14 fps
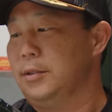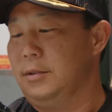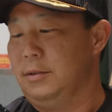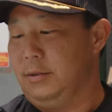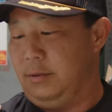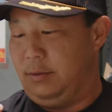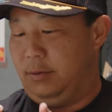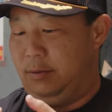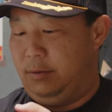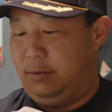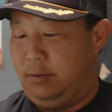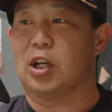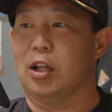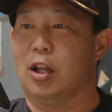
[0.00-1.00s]
Okay,
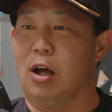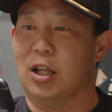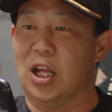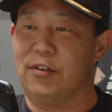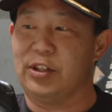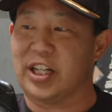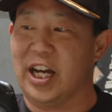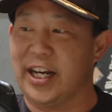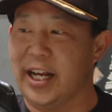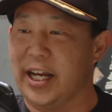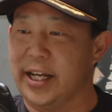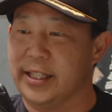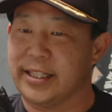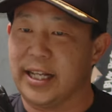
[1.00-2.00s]
love you, Kala. Love you,
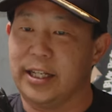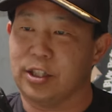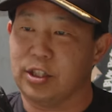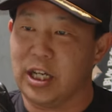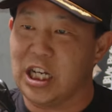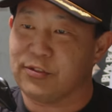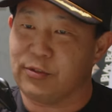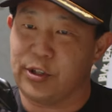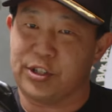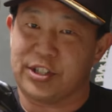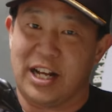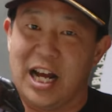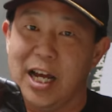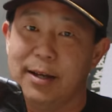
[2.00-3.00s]
Kainehe. Thank you guys for your
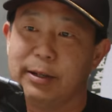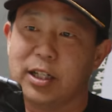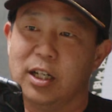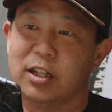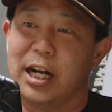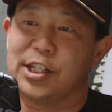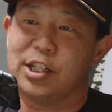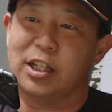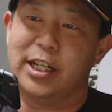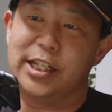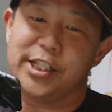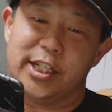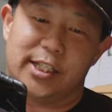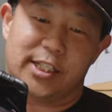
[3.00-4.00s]
time, and
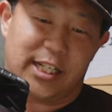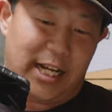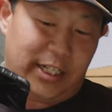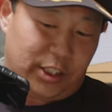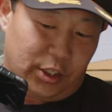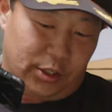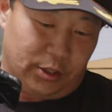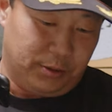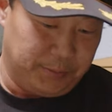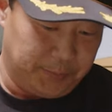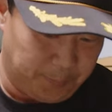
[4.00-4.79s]
congratulations. Thank you.